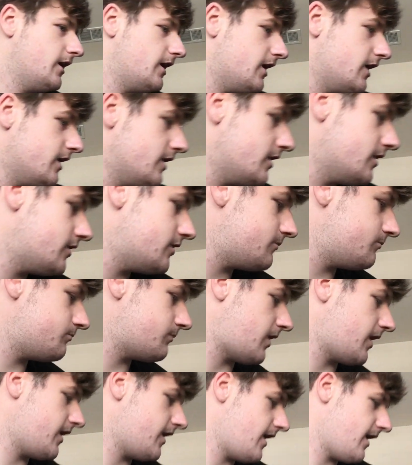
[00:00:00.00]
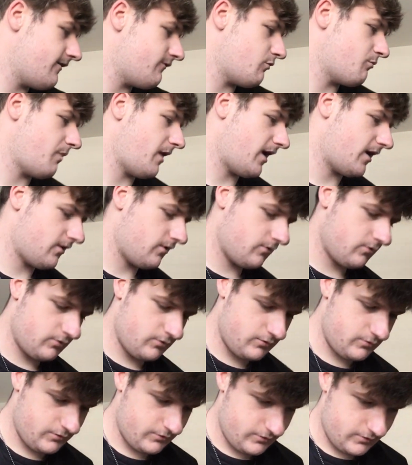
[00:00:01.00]
I have
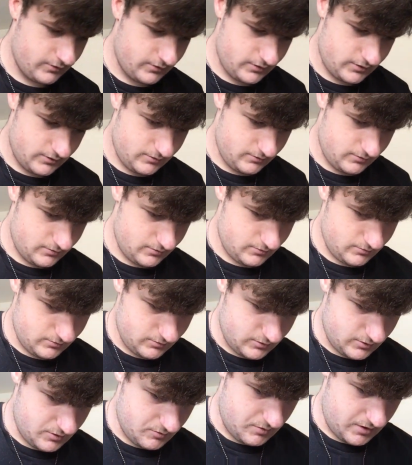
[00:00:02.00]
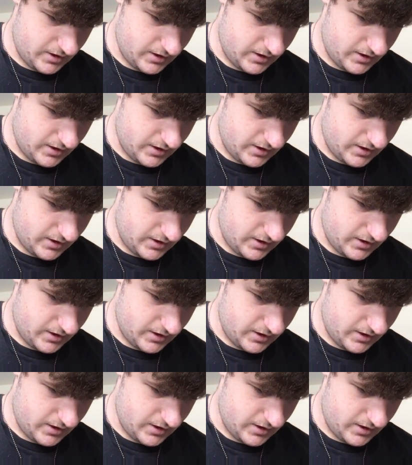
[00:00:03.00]
about, let me